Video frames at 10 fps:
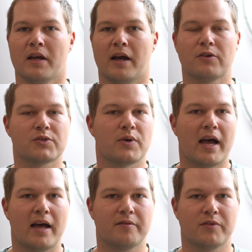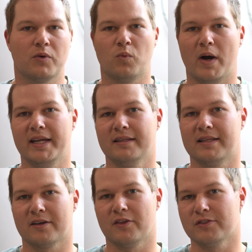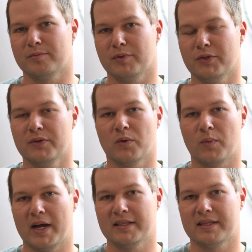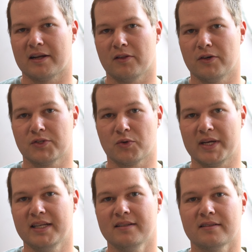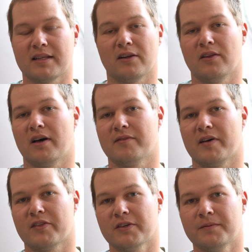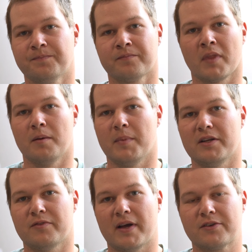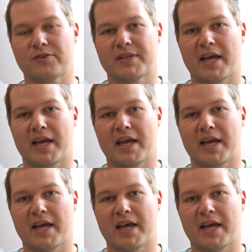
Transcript: I also have the white that glows blue and the white that glows green that a lot of other manufacturers